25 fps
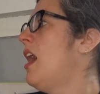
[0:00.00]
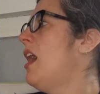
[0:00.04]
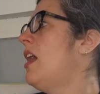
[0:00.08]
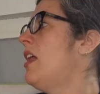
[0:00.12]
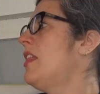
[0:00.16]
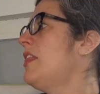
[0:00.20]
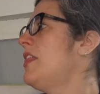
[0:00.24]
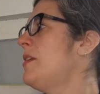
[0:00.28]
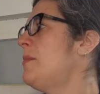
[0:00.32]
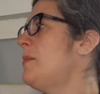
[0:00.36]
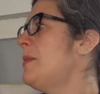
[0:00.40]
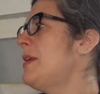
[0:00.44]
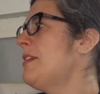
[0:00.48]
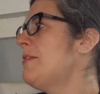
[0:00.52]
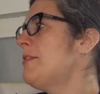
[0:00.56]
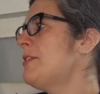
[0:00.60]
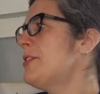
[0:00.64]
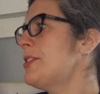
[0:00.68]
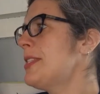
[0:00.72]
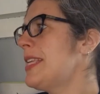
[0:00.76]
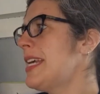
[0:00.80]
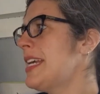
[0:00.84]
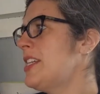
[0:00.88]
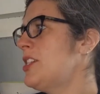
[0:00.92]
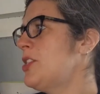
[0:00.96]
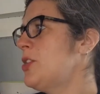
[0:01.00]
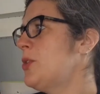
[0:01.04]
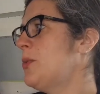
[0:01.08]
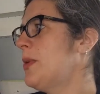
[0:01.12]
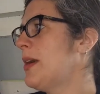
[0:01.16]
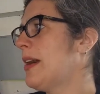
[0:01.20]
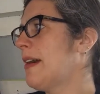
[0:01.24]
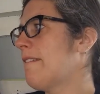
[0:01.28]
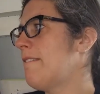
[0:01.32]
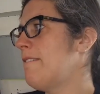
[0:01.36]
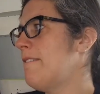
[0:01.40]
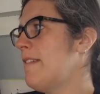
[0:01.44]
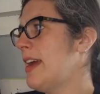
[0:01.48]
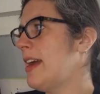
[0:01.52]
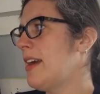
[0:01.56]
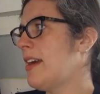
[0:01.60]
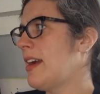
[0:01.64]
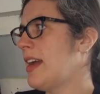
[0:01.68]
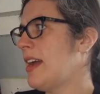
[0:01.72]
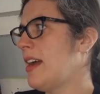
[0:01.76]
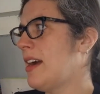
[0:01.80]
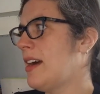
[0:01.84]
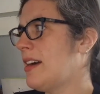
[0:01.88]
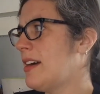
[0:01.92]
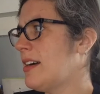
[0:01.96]
The beavers liked to work very
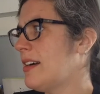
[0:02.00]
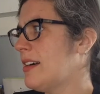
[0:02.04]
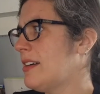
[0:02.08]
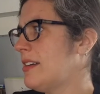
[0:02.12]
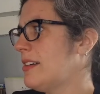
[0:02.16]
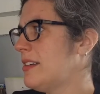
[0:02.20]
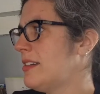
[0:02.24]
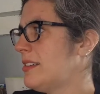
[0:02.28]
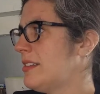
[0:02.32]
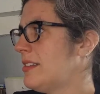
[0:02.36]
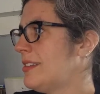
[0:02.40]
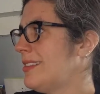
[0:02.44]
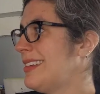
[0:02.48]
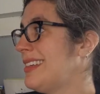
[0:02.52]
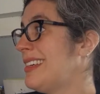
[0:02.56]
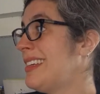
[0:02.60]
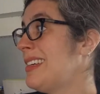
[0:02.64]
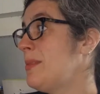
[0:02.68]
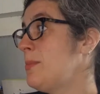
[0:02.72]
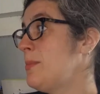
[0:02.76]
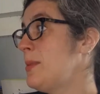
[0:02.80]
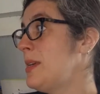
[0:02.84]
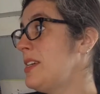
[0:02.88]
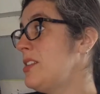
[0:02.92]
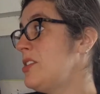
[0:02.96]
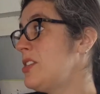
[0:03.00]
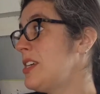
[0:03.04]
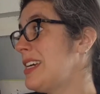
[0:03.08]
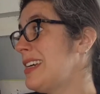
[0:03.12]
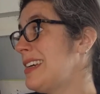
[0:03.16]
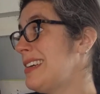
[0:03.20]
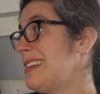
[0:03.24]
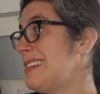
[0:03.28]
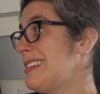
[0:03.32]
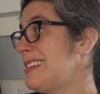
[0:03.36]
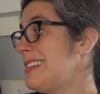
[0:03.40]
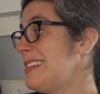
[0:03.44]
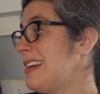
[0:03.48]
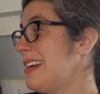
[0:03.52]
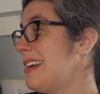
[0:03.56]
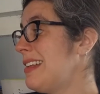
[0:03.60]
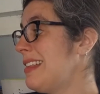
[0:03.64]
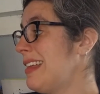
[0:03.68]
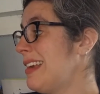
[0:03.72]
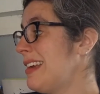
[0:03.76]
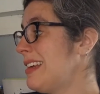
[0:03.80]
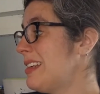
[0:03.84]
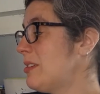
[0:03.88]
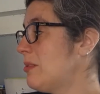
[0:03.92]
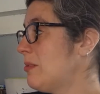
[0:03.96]
hard. PJ did not
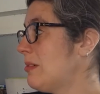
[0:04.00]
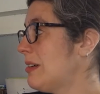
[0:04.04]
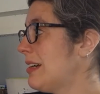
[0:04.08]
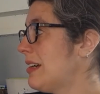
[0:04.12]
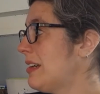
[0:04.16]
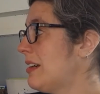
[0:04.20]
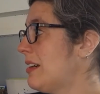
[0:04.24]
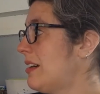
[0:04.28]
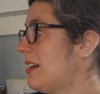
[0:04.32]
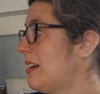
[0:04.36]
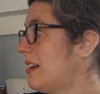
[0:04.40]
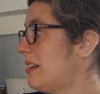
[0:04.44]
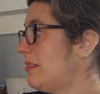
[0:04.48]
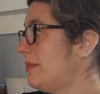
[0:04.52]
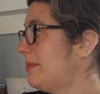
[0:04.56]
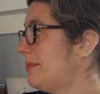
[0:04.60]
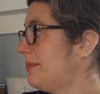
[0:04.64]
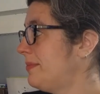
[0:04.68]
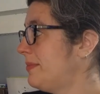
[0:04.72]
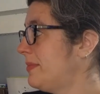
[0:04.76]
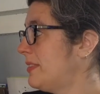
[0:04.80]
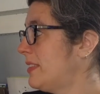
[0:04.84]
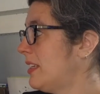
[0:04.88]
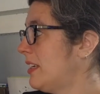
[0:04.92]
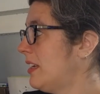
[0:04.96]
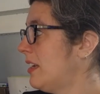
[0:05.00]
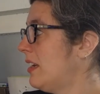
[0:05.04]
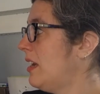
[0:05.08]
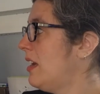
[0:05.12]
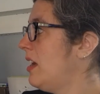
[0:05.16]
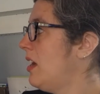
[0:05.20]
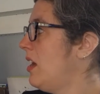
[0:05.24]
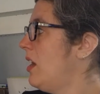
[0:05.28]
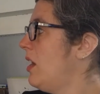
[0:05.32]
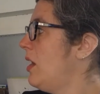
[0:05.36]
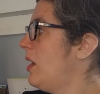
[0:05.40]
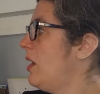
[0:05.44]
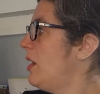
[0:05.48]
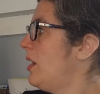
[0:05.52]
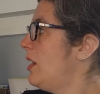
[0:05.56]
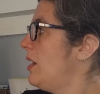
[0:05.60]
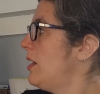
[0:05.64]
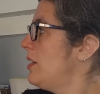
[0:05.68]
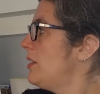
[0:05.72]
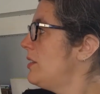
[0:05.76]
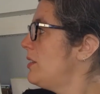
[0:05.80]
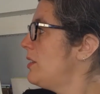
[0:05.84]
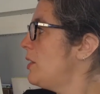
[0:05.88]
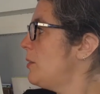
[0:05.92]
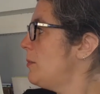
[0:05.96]
like to work at all.
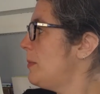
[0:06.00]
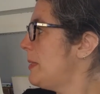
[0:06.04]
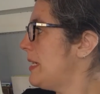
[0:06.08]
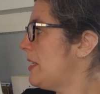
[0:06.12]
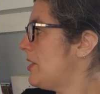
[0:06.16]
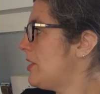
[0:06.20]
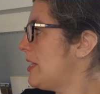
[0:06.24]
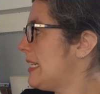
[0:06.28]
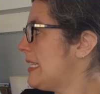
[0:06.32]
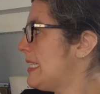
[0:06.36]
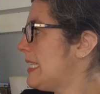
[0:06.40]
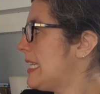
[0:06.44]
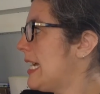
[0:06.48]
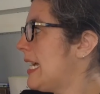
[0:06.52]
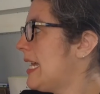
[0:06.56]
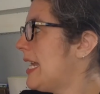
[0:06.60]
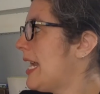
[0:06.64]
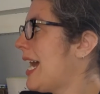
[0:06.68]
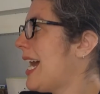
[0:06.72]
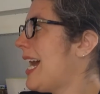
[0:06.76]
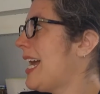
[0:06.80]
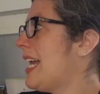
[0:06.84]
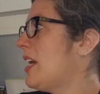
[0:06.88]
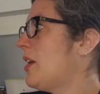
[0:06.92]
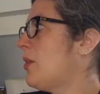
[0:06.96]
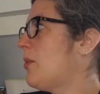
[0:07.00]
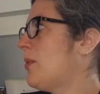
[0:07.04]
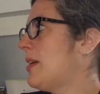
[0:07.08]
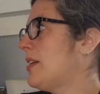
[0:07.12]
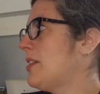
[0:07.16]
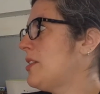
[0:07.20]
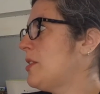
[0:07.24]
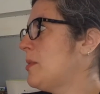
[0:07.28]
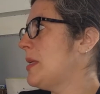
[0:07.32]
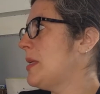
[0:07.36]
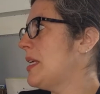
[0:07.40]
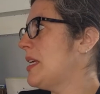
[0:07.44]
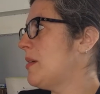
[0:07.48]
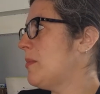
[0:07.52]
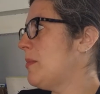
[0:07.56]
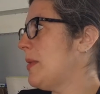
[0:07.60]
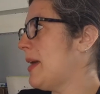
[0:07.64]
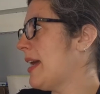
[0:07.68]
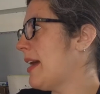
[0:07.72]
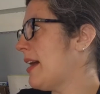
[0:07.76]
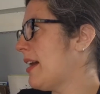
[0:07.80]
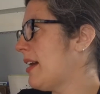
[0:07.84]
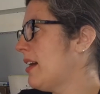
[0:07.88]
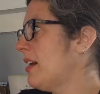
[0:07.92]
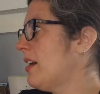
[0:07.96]
So PJ said, "I don't want to a
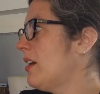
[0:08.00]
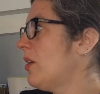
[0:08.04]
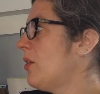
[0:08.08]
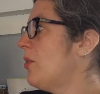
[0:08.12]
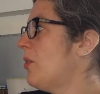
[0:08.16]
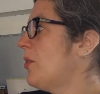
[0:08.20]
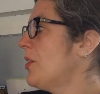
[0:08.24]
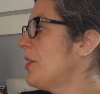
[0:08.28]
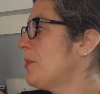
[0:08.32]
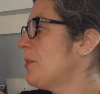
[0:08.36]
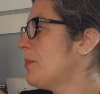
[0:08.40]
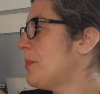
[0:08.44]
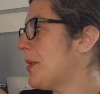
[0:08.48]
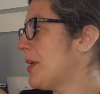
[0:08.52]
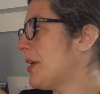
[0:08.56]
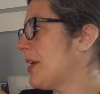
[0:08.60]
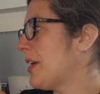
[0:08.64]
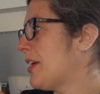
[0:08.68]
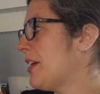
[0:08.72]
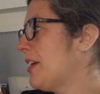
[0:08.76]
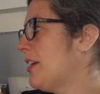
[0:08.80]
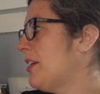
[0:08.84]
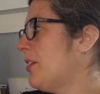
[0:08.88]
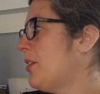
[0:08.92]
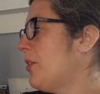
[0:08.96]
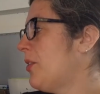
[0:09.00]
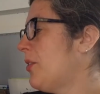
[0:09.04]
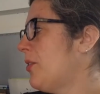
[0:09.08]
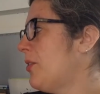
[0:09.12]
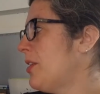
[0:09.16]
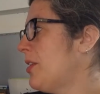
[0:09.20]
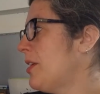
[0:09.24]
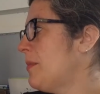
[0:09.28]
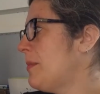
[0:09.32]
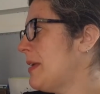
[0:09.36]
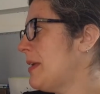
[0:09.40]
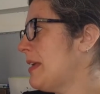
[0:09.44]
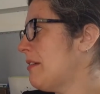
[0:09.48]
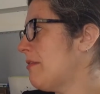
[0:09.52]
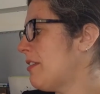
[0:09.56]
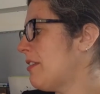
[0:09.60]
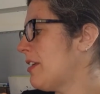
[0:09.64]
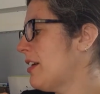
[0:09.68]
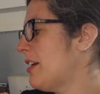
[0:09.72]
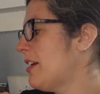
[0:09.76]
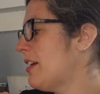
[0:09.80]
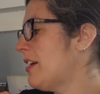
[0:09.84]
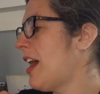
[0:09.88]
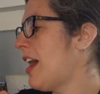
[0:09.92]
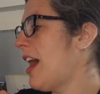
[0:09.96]
bear or a bird or a
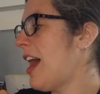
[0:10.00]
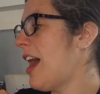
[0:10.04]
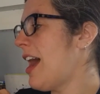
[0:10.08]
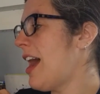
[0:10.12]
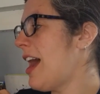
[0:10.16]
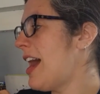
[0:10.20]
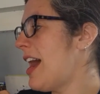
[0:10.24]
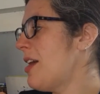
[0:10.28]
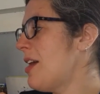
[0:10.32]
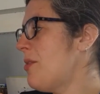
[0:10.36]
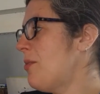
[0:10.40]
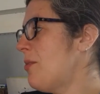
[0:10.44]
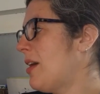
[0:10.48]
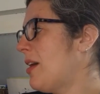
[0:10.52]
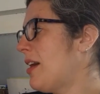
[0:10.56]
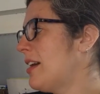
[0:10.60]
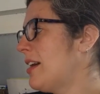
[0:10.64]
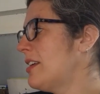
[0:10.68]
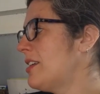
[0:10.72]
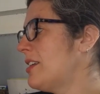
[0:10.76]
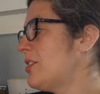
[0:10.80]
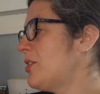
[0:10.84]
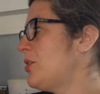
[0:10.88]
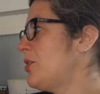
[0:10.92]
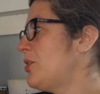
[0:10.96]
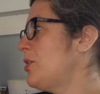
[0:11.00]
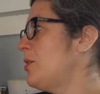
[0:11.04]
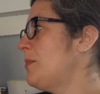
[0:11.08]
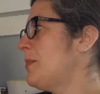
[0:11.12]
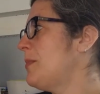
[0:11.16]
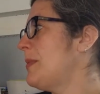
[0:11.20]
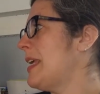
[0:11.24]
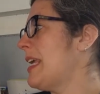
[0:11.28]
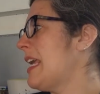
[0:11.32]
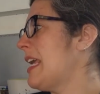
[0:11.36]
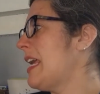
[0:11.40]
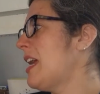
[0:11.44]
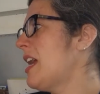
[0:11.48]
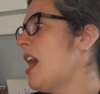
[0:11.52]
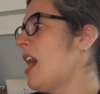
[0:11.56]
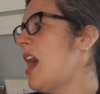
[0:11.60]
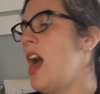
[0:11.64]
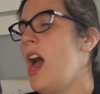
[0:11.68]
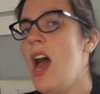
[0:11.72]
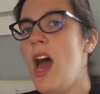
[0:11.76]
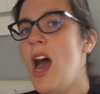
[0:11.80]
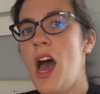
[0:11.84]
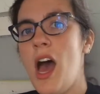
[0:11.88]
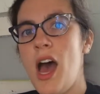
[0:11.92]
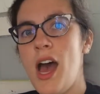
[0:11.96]
beaver. I want to be
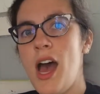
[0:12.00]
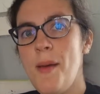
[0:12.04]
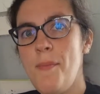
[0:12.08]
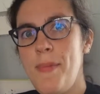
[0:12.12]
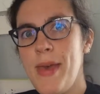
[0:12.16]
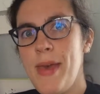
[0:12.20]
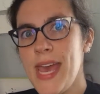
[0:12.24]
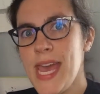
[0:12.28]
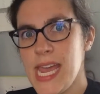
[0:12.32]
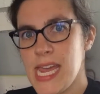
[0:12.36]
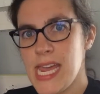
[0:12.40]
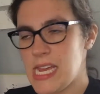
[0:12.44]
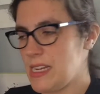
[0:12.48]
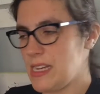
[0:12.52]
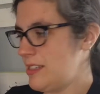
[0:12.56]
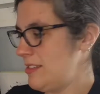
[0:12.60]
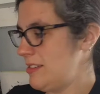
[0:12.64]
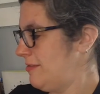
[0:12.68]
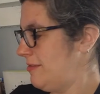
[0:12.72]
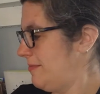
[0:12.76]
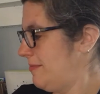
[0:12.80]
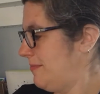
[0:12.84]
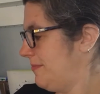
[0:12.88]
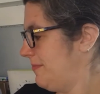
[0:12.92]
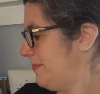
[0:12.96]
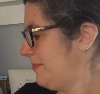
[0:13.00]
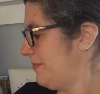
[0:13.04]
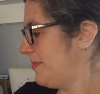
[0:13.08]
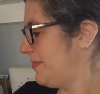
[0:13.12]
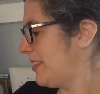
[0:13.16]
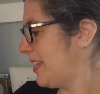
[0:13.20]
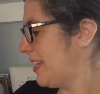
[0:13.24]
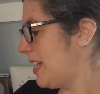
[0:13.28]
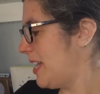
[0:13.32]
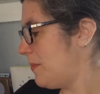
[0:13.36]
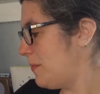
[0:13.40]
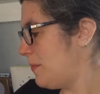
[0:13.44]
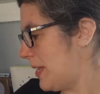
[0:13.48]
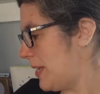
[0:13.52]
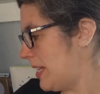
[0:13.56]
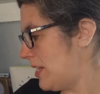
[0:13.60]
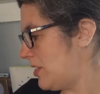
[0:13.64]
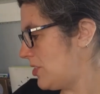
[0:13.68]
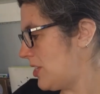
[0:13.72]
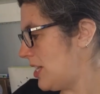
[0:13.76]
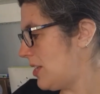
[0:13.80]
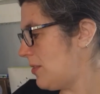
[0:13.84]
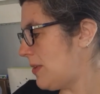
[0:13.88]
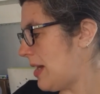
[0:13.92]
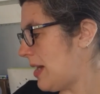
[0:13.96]
a pig." And
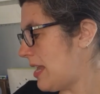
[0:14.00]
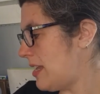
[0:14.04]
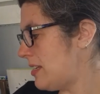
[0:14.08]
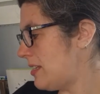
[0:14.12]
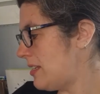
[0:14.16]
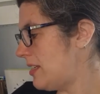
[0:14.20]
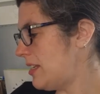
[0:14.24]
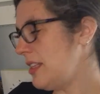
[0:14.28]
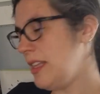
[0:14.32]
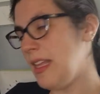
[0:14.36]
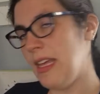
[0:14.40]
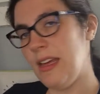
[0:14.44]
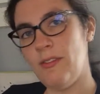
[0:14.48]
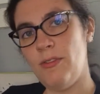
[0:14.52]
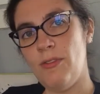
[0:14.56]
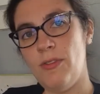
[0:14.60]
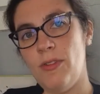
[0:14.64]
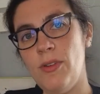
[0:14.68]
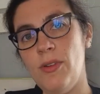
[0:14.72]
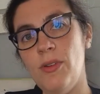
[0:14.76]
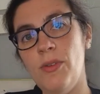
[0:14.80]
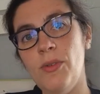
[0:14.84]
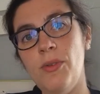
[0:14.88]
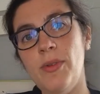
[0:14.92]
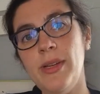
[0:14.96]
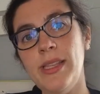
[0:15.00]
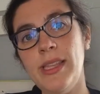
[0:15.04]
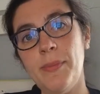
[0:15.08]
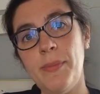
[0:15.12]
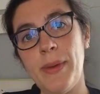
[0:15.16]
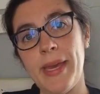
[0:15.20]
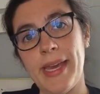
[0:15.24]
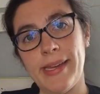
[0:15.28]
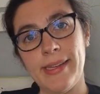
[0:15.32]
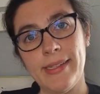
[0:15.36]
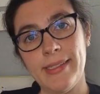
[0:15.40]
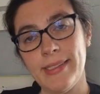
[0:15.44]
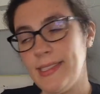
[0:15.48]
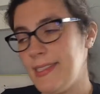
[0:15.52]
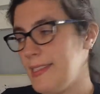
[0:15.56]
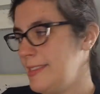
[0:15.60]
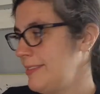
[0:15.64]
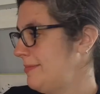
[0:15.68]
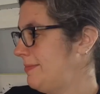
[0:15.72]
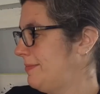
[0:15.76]
PJ went to live with the pigs.